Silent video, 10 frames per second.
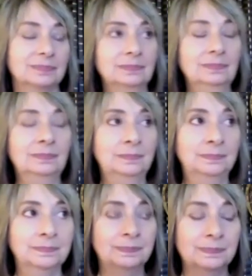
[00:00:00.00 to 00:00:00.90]

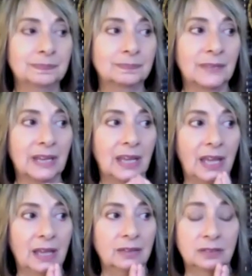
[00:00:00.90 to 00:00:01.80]
Um,
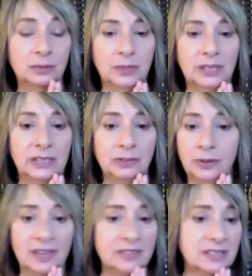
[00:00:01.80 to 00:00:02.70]
and to really
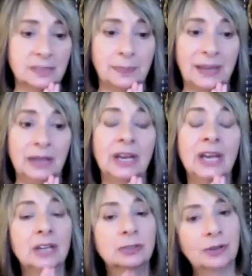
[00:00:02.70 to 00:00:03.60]
trust. It's about
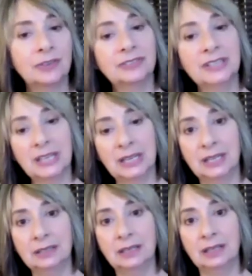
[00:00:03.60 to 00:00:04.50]
trusting
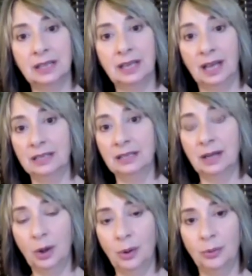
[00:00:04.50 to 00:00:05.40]
in the
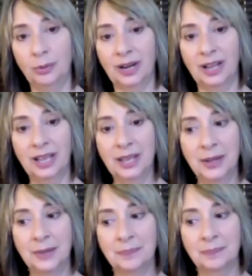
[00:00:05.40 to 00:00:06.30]
unknown.
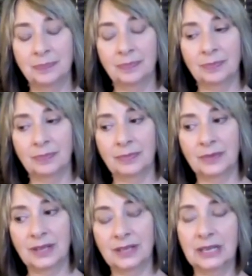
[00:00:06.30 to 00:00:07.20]

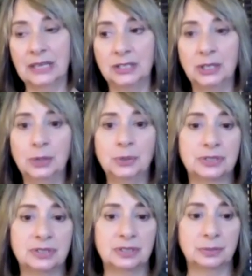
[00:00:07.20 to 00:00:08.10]
It
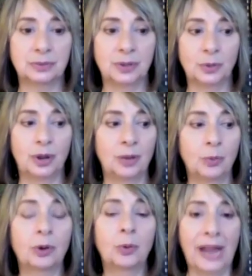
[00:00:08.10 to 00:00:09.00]
used to,
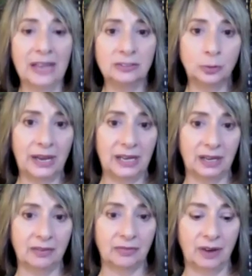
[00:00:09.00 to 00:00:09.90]
we're
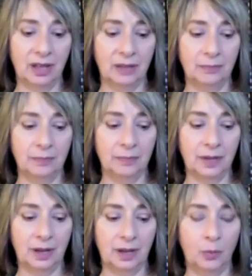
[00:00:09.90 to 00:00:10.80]
graduating from
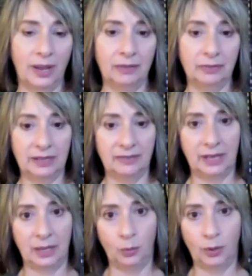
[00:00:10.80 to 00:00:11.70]
a way of
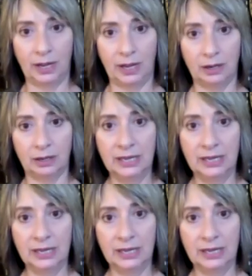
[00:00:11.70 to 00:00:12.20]
living where